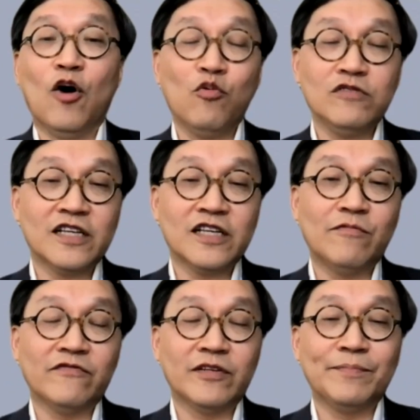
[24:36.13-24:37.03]
own some
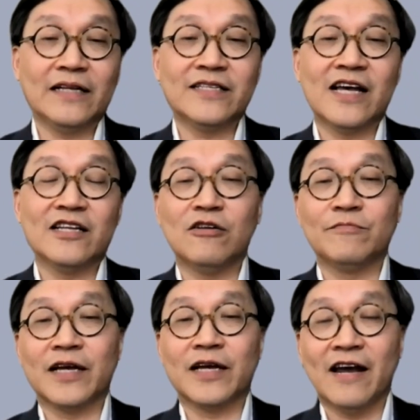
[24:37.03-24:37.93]
of the big
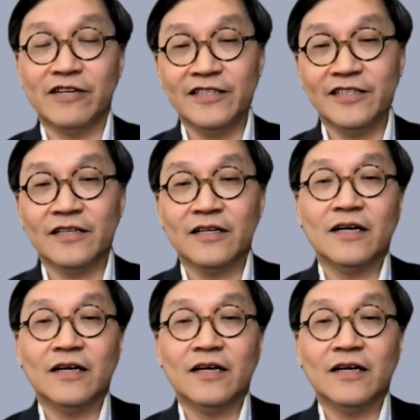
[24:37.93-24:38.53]
telecom carriers.